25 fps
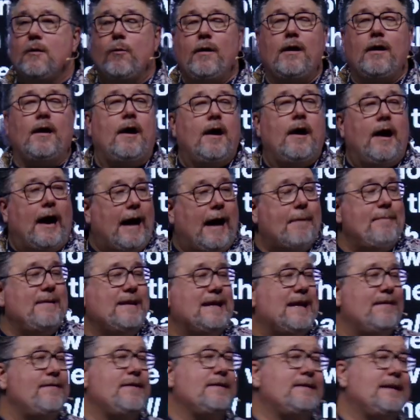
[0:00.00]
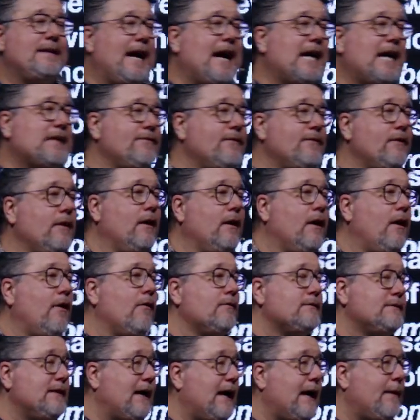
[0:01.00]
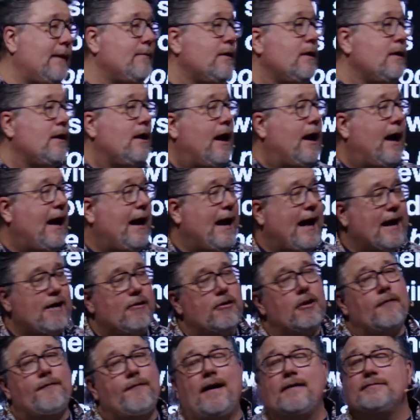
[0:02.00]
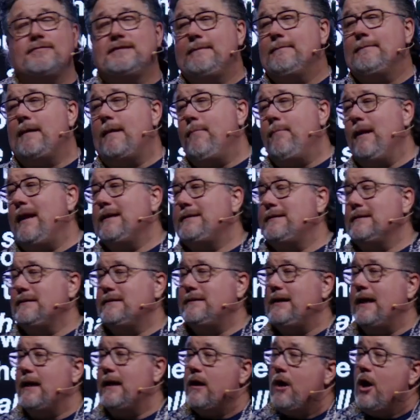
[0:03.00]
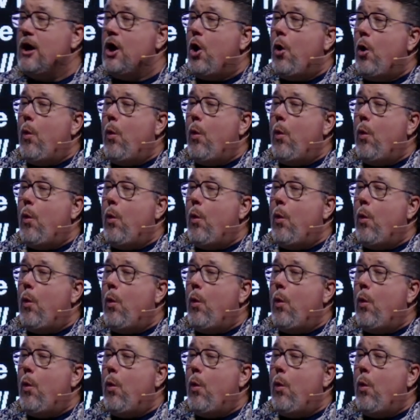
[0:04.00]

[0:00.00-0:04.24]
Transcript: Well, I've been giving tithes for a long time, and I don't know if I've seen my blessings yet.